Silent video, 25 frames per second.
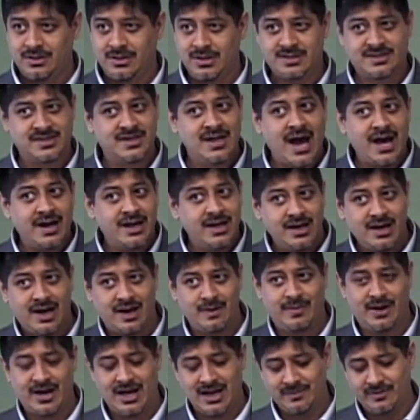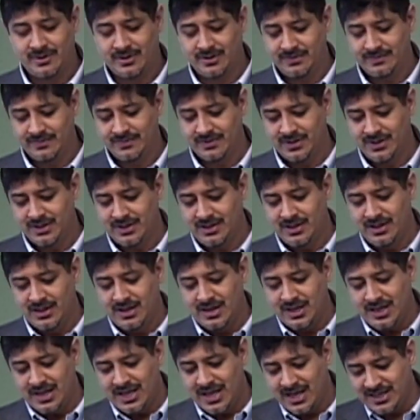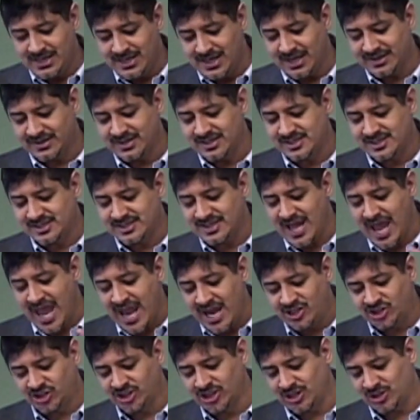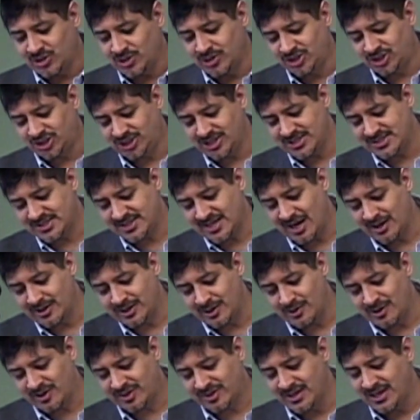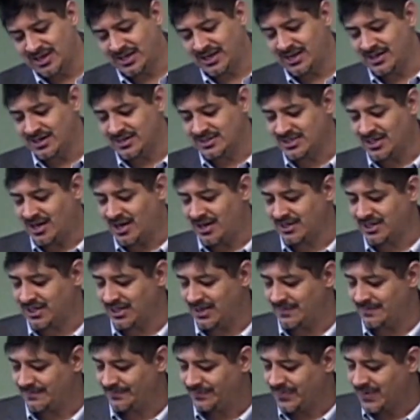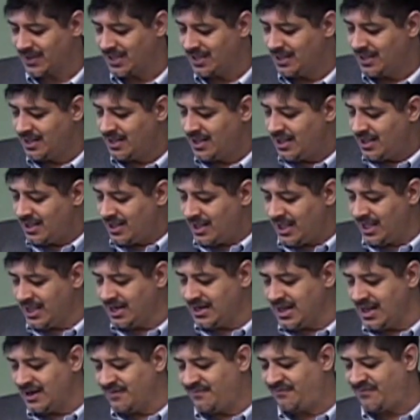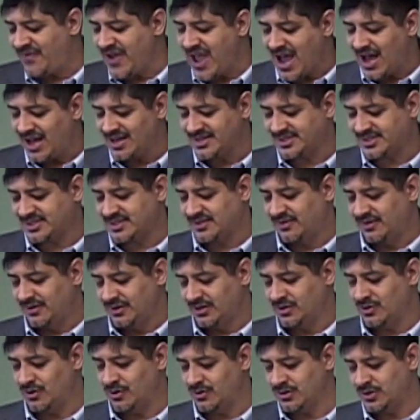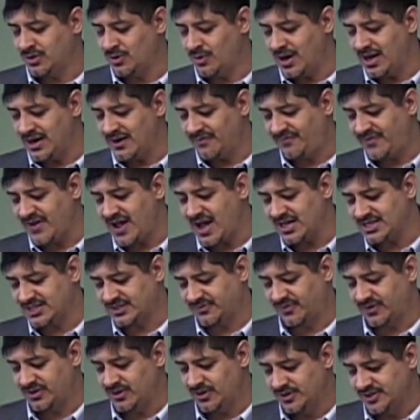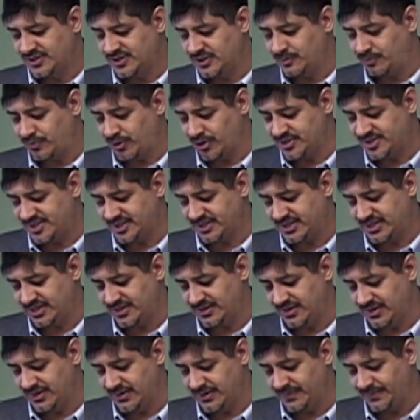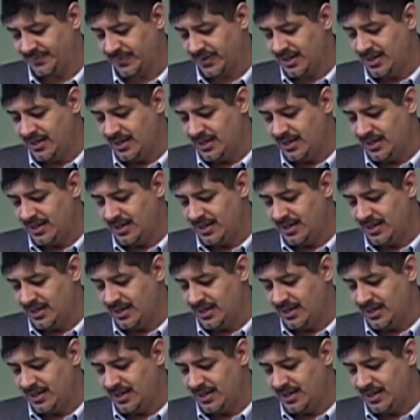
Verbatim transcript: It's not in our Bible. And yet, this is the ancient Christians, how they were thinking and talking. In, in fast, go, go on a fast for those who persecute you.